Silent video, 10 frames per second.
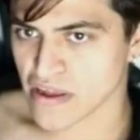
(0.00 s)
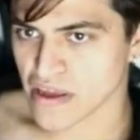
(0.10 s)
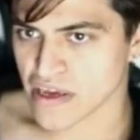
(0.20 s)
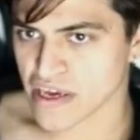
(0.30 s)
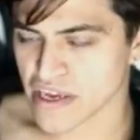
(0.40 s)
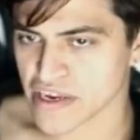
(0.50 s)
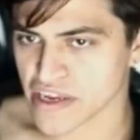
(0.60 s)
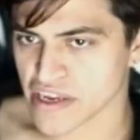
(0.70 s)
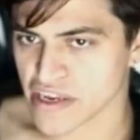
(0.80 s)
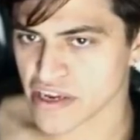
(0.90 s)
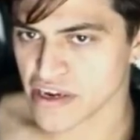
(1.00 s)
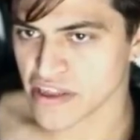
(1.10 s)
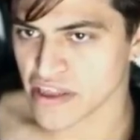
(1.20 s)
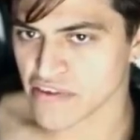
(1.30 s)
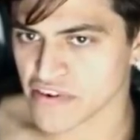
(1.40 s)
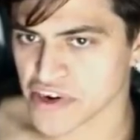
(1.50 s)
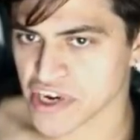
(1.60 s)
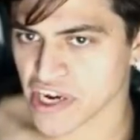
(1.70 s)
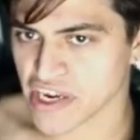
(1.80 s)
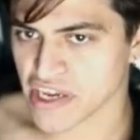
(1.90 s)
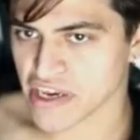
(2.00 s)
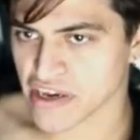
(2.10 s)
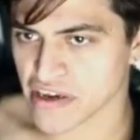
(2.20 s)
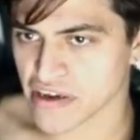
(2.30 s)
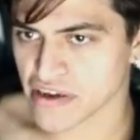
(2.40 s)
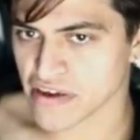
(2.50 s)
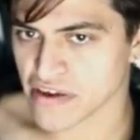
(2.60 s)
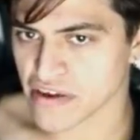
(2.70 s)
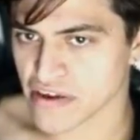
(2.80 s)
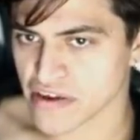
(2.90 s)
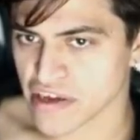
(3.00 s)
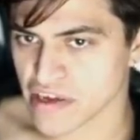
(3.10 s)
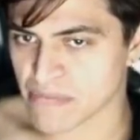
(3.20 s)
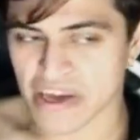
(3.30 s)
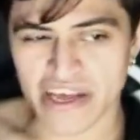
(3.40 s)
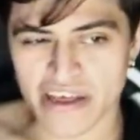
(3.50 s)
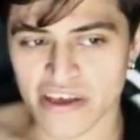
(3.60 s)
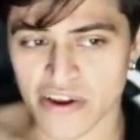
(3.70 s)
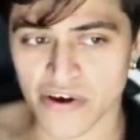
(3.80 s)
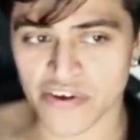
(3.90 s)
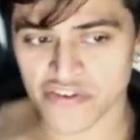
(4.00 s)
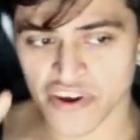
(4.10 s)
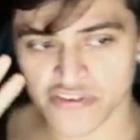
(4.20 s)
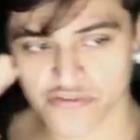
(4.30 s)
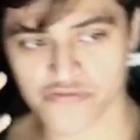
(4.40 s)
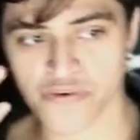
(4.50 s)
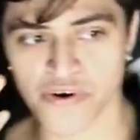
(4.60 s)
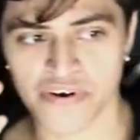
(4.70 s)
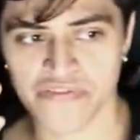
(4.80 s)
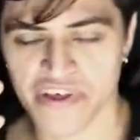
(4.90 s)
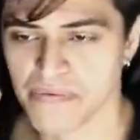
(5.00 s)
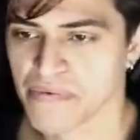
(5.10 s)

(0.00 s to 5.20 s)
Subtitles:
and none of these are shiny, but you notice there's 4 of them.